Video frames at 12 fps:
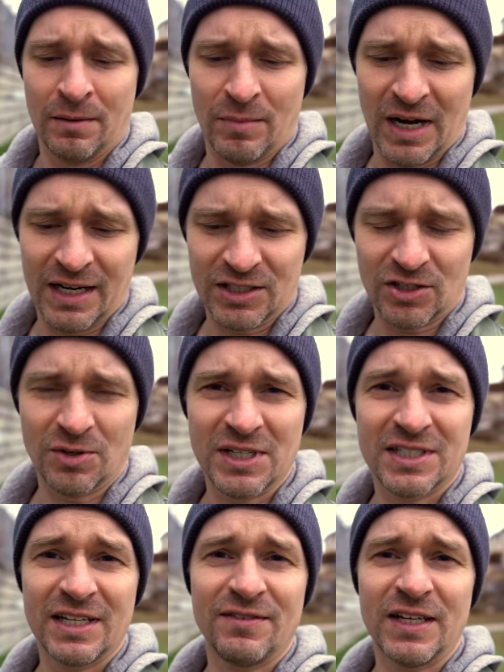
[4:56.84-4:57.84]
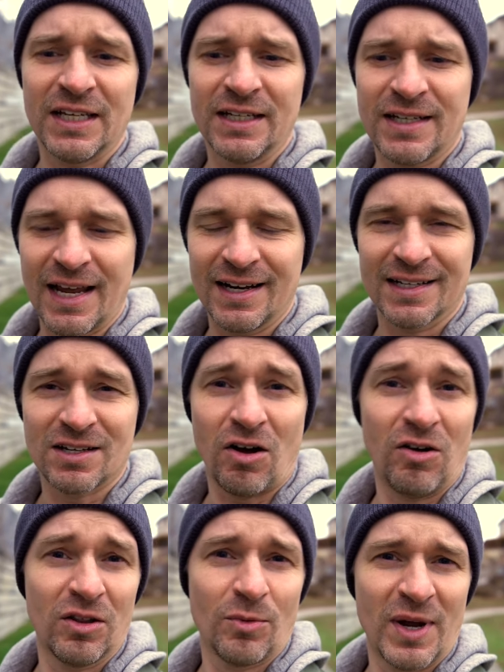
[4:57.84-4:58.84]
My Sony ZV-E10 is
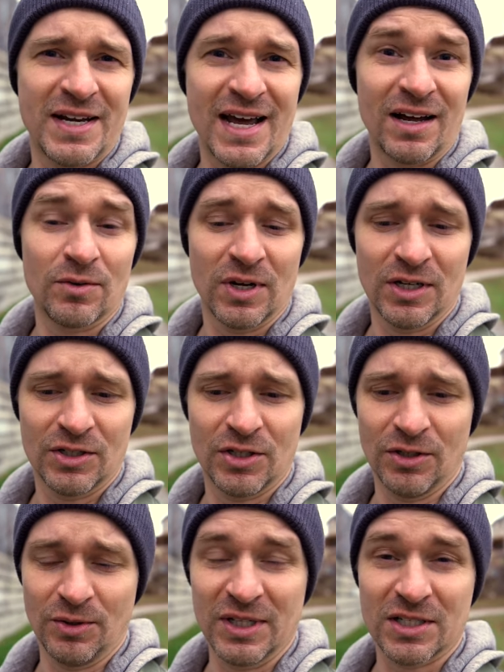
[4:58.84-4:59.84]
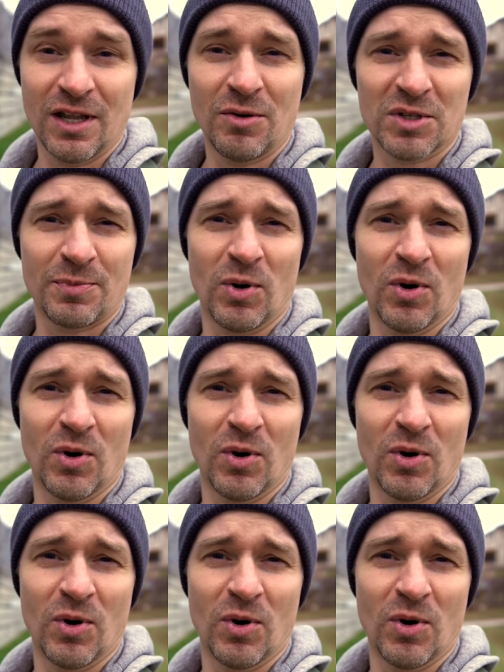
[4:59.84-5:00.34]
all the way down to its lowest